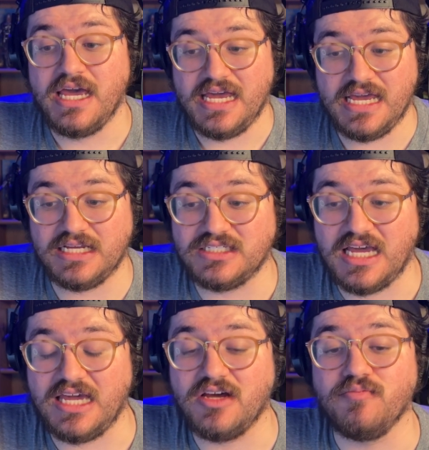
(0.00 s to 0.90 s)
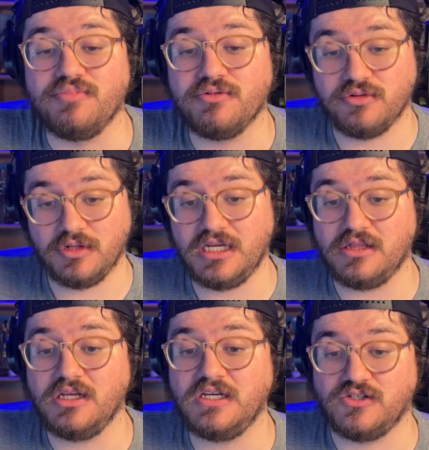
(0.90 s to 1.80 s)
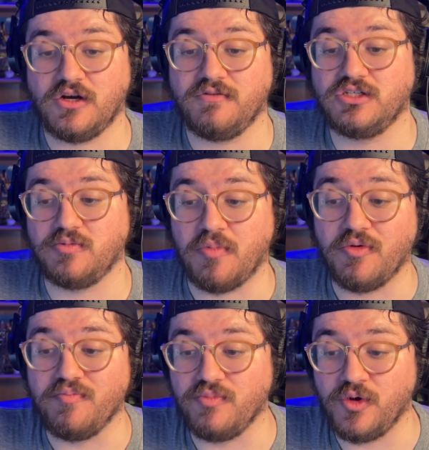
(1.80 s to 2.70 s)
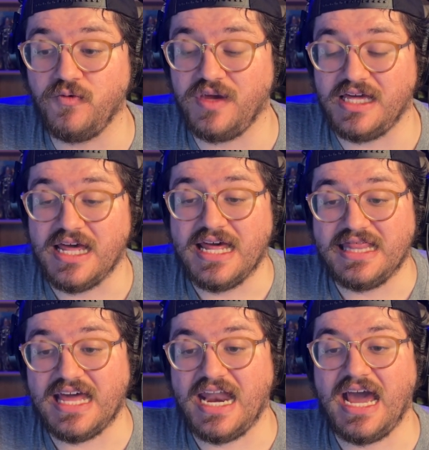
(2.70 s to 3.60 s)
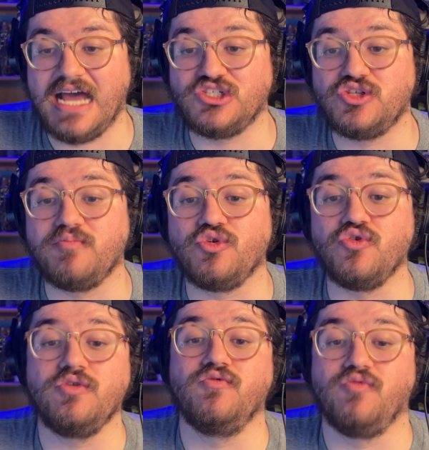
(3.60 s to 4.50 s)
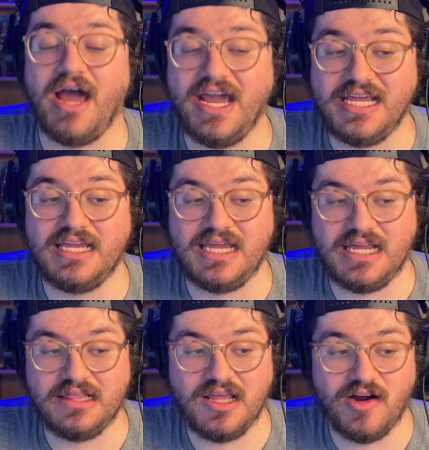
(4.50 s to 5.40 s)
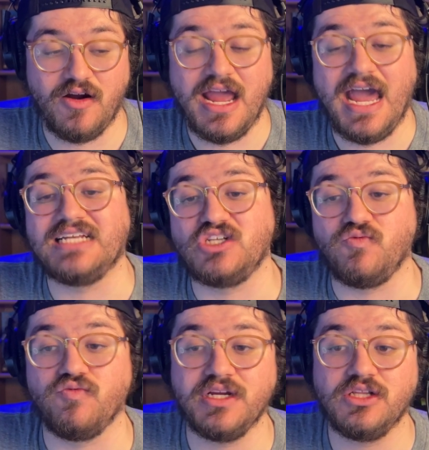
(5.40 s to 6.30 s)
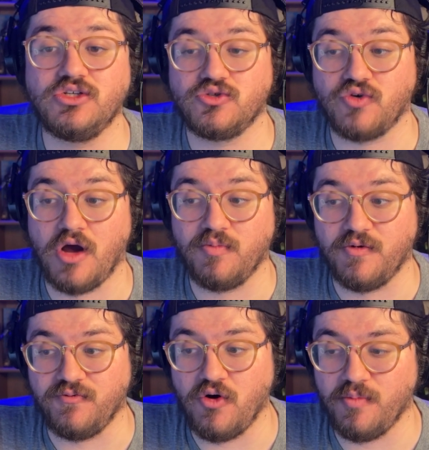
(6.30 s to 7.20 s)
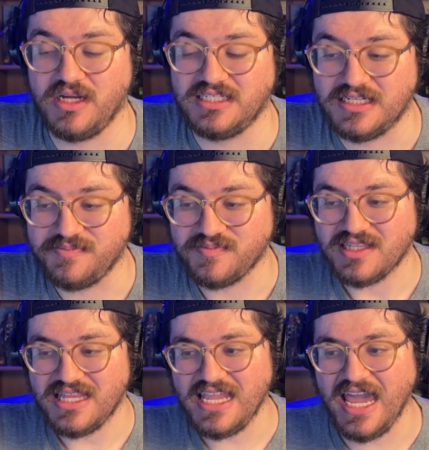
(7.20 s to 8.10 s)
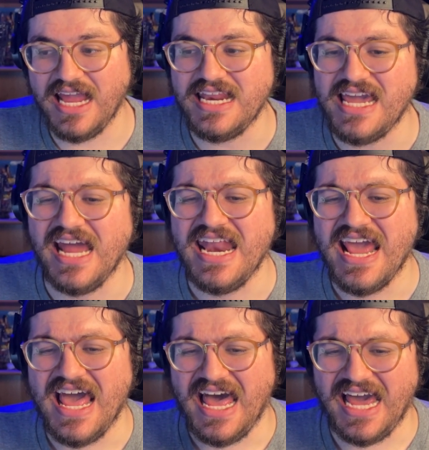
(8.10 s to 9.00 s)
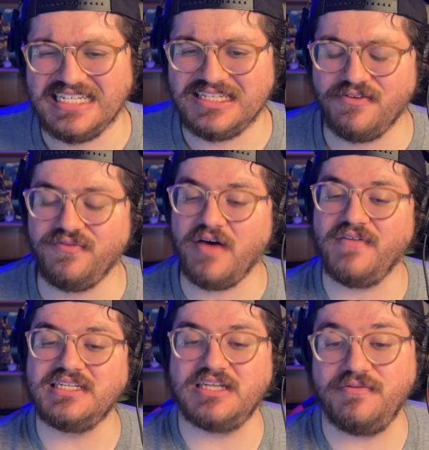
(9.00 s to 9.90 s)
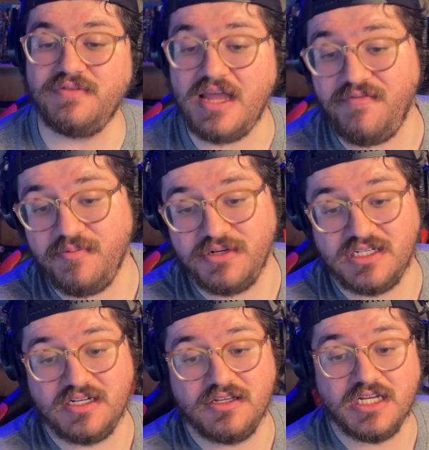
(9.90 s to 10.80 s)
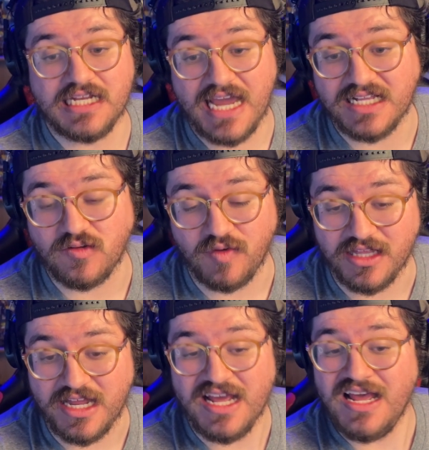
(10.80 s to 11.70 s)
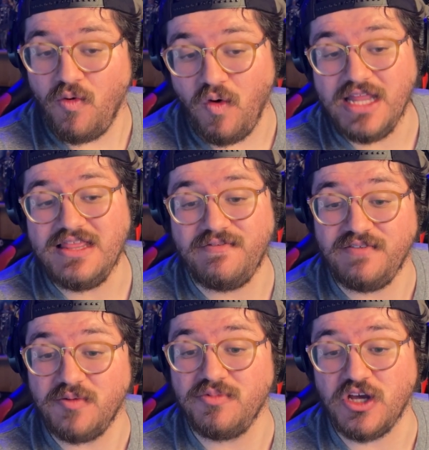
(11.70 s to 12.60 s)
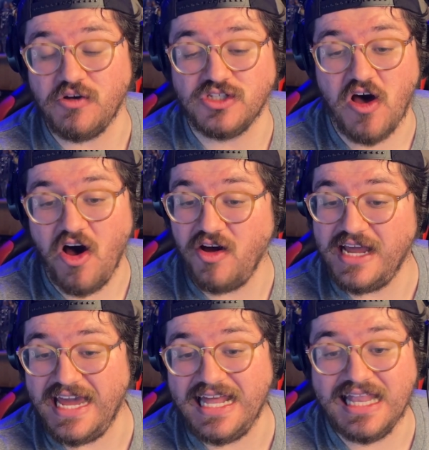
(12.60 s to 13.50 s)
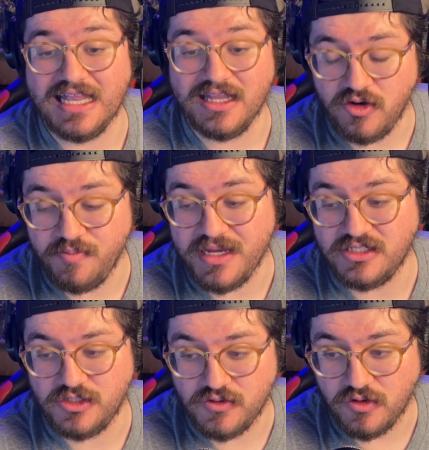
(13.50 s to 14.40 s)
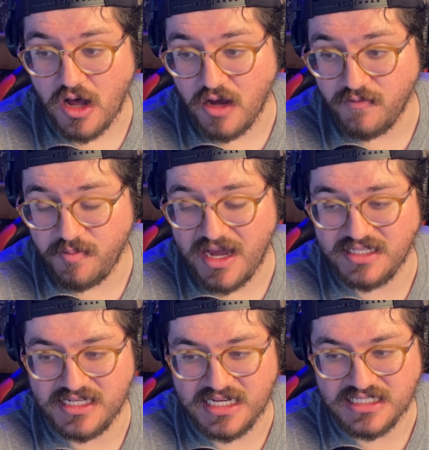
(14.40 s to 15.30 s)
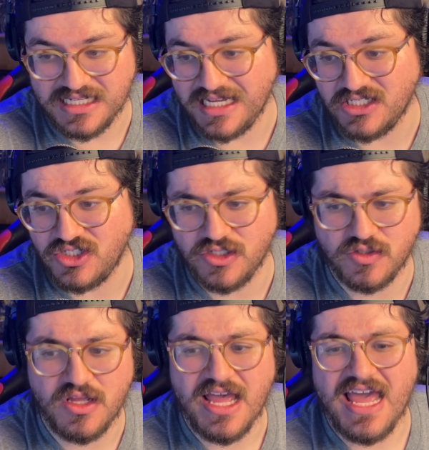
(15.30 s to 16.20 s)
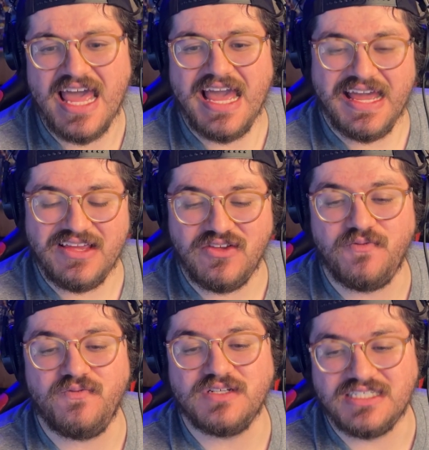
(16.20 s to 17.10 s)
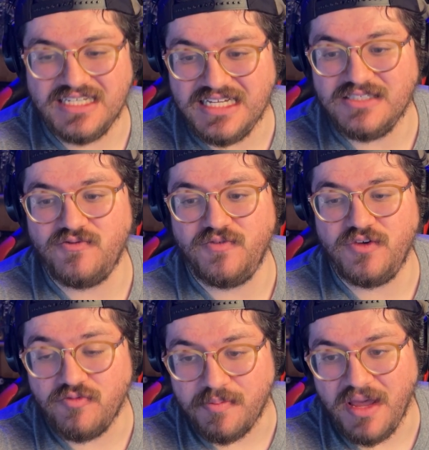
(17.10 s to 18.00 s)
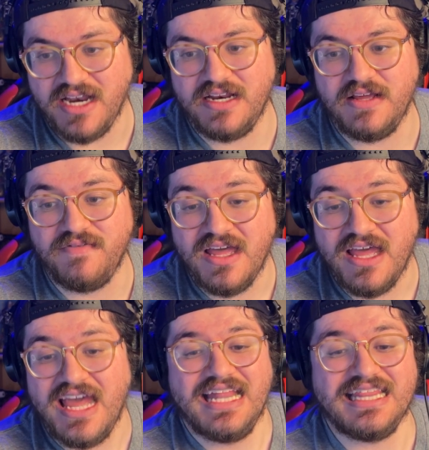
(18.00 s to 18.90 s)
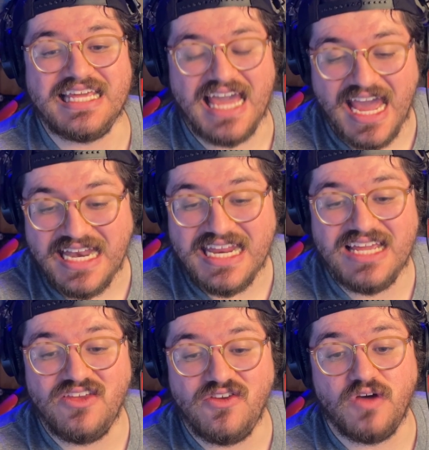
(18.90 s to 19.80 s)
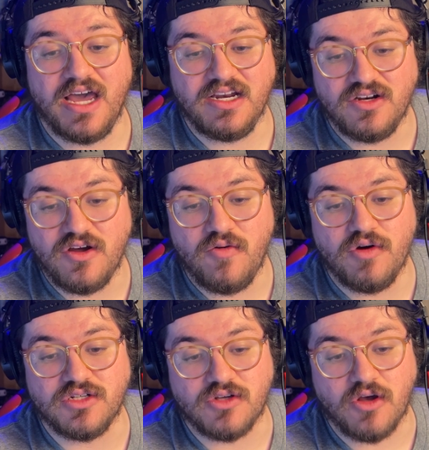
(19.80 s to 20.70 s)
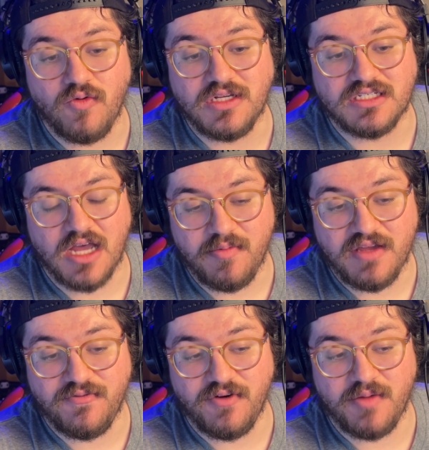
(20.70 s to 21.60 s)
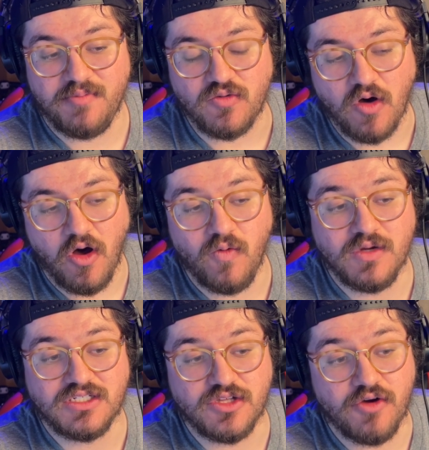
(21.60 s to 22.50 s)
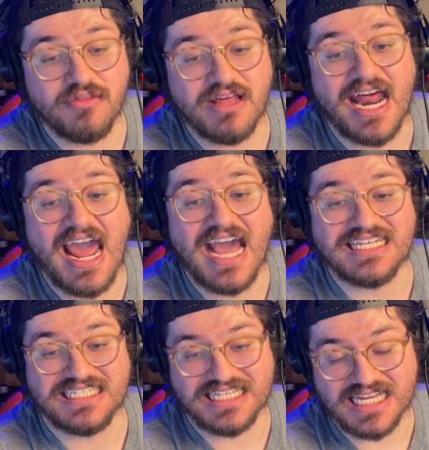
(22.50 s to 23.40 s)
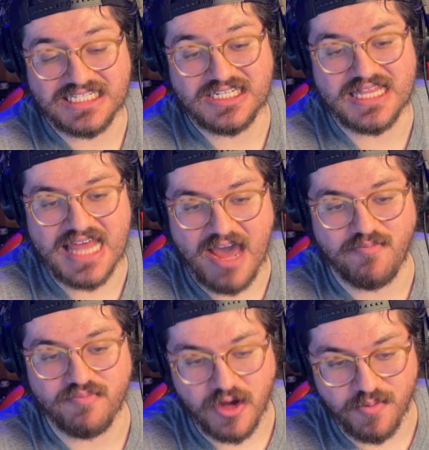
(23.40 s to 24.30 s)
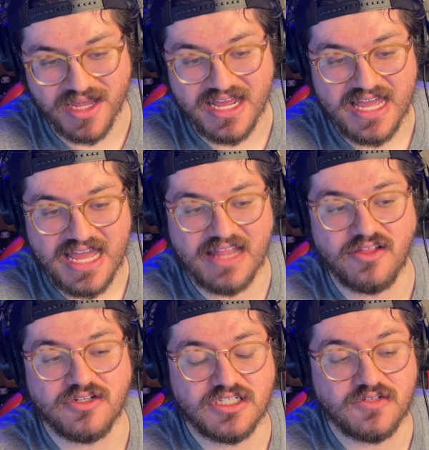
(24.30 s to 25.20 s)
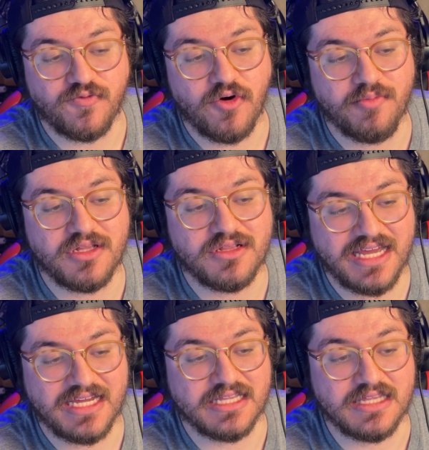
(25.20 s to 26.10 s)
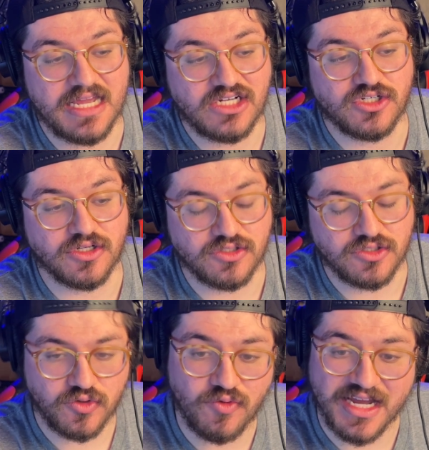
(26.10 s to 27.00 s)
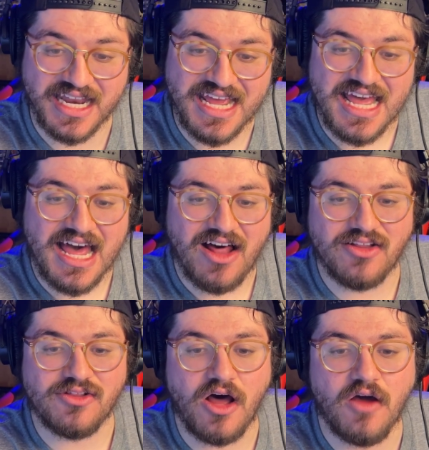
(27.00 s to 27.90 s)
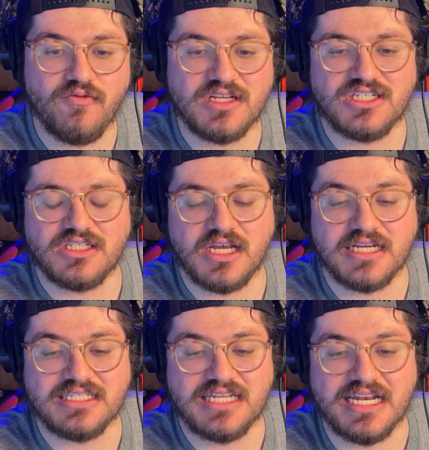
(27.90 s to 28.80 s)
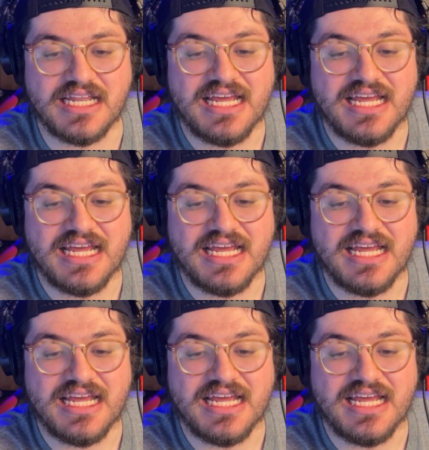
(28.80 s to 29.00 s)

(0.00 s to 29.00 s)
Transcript: is a completely serviceable movie that has some good writing in there, has a really strong performance, and yet I still found myself never particularly connected with it. One, the film goes on a little bit too long for my taste. It's just, you scenes feel repetitive. The ending, you kind of know where it's always coming from. You always know that it has to get to that moment. And there's this formulaic nature to it. Along with, just like I said,